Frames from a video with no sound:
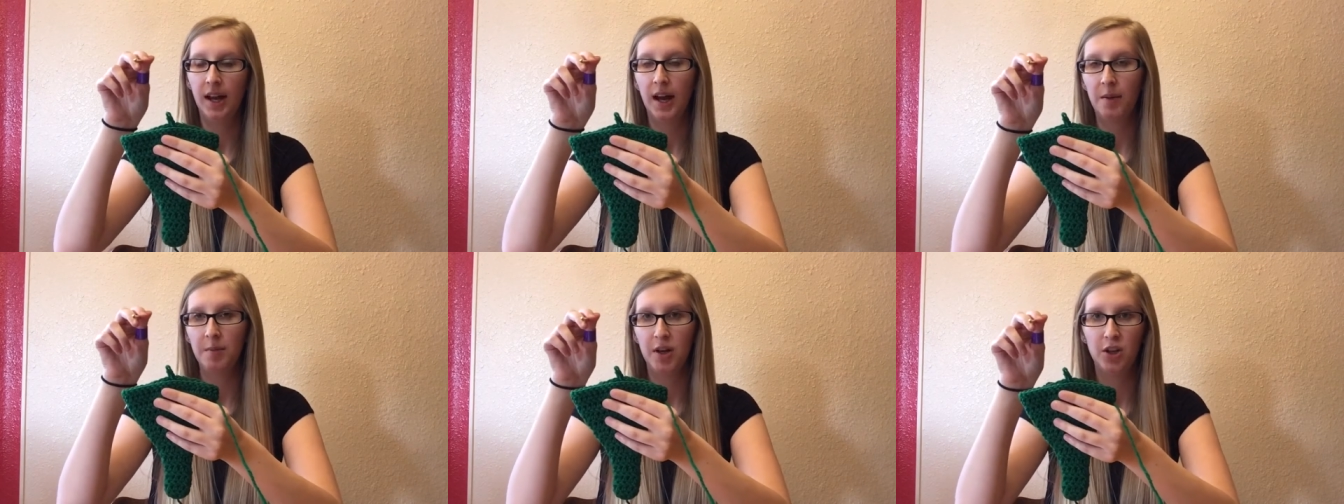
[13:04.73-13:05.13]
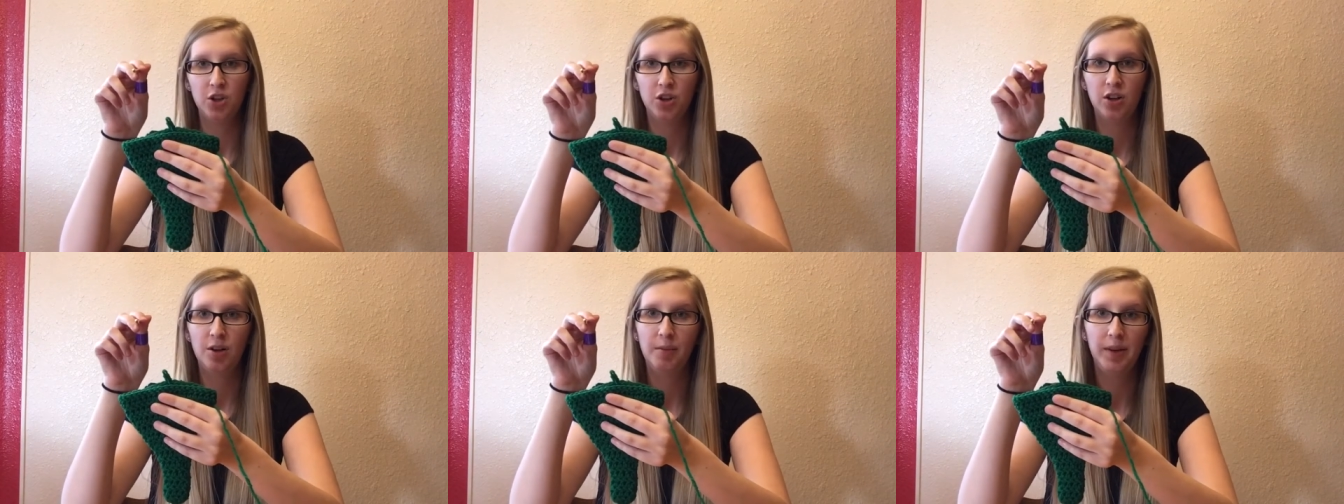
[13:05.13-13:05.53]
I'm not
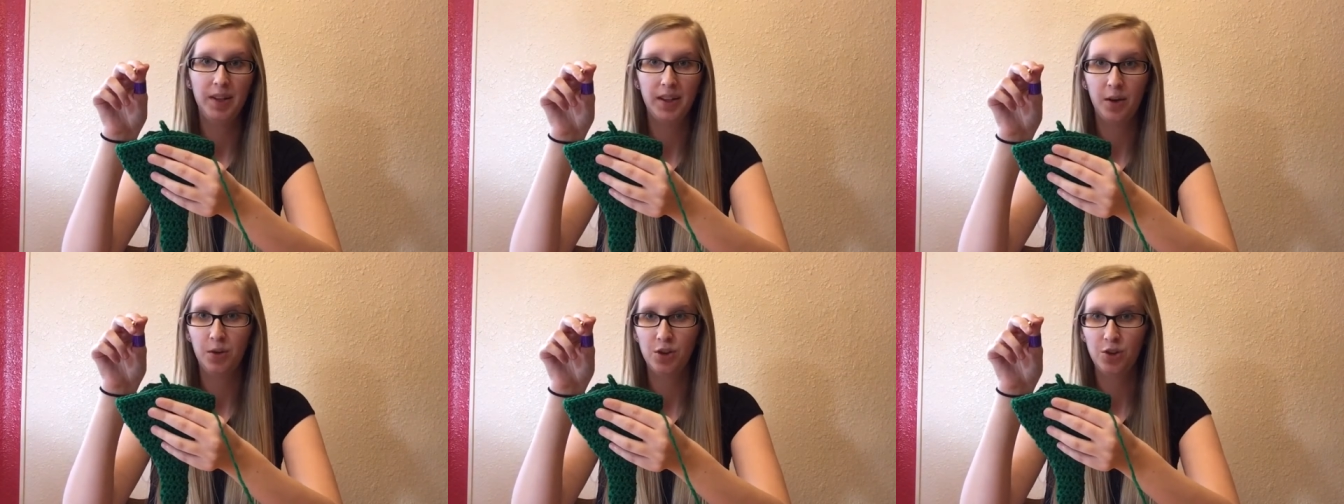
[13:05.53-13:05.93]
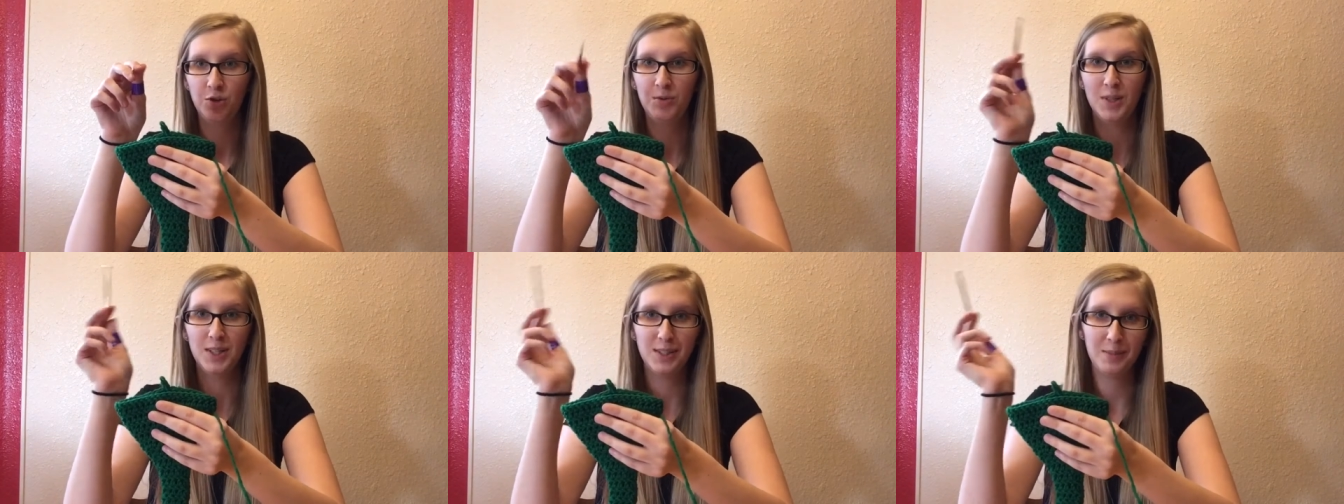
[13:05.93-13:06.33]
sure how many that would do
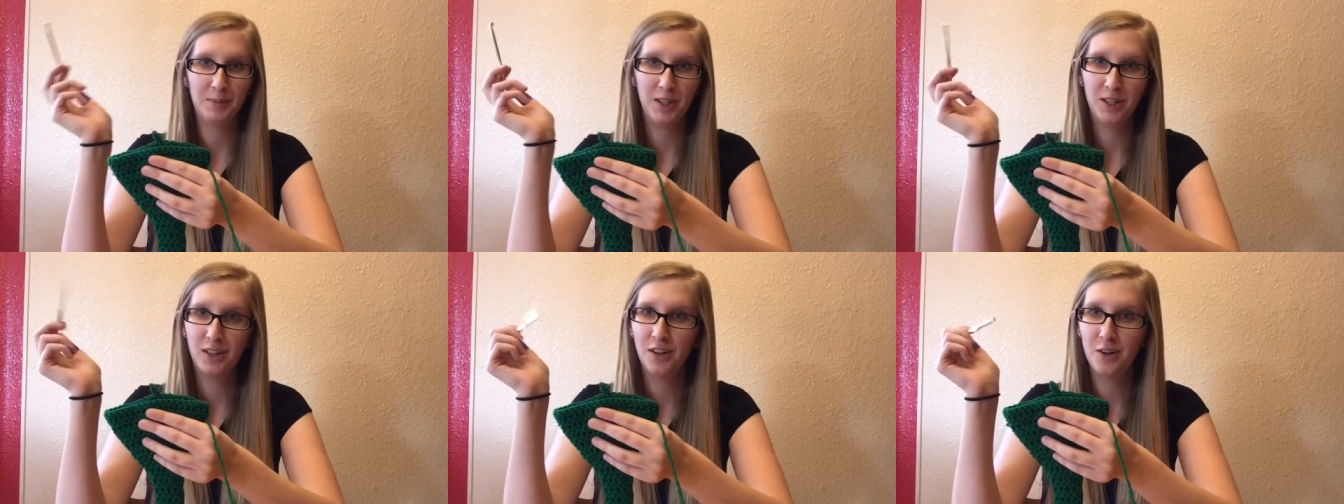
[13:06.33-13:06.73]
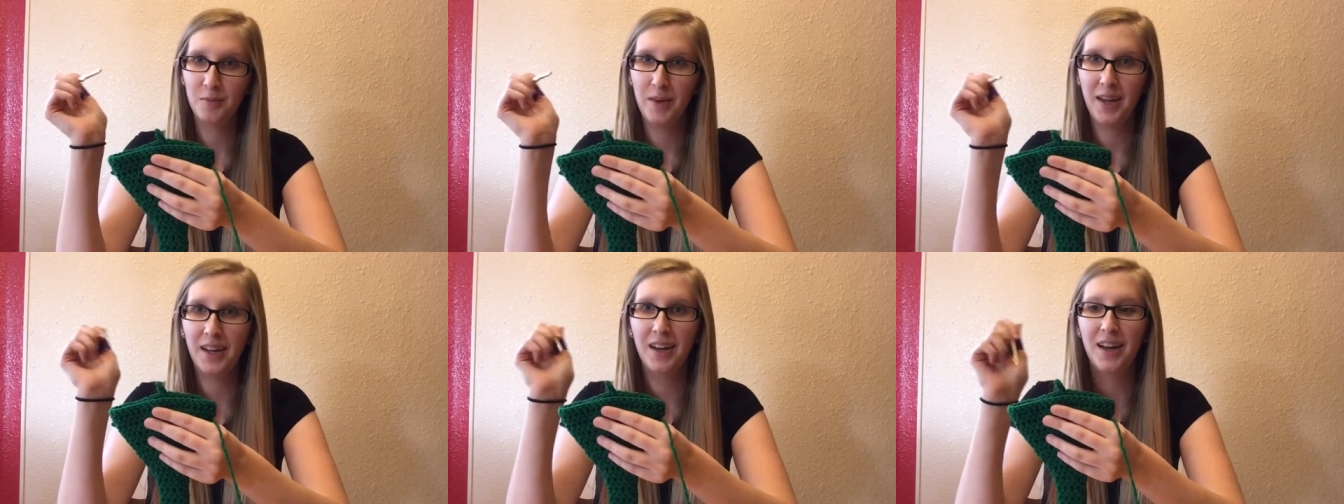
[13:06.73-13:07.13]
because I'm gonna go
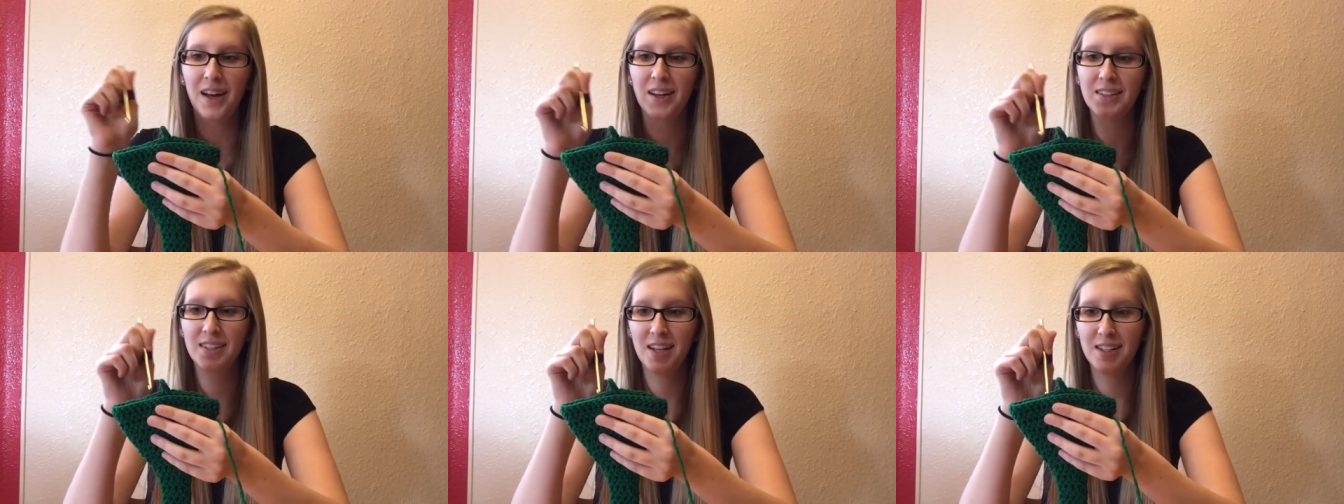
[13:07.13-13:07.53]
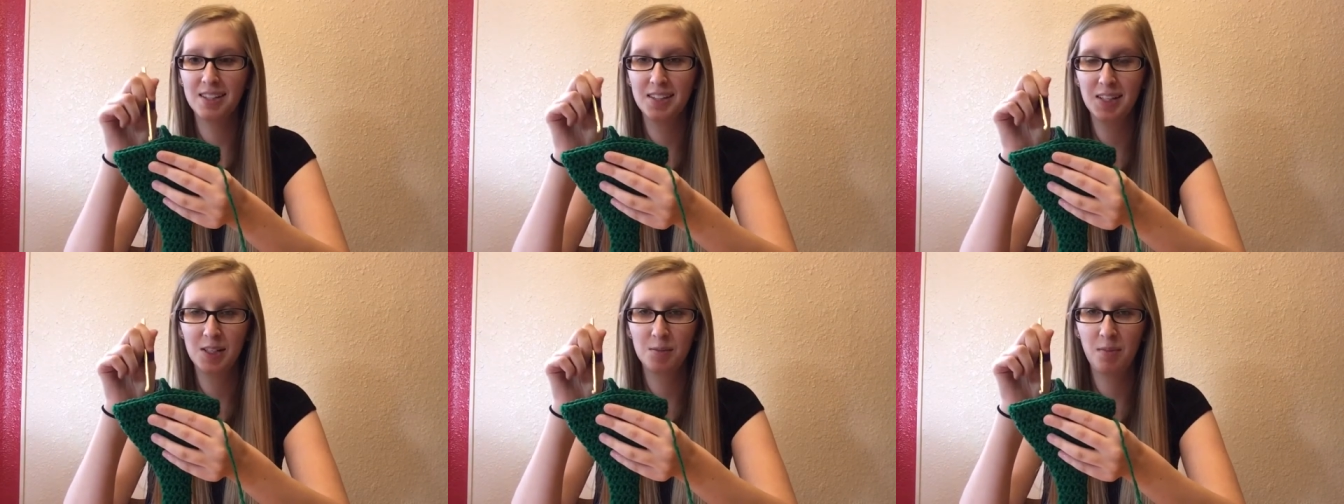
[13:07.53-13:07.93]
make a size
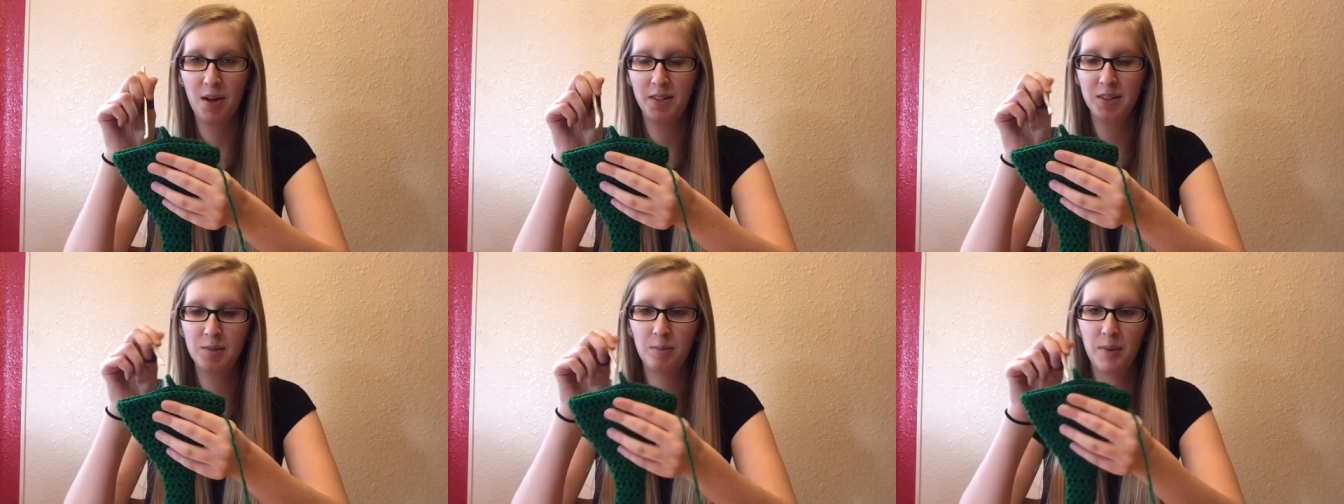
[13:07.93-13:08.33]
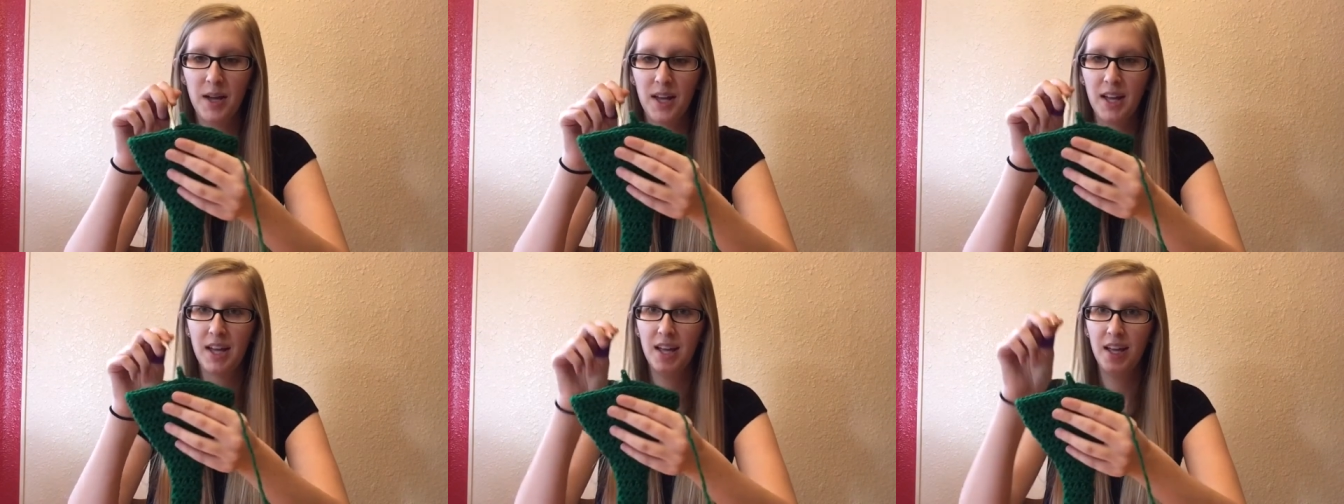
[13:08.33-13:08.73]
six months, but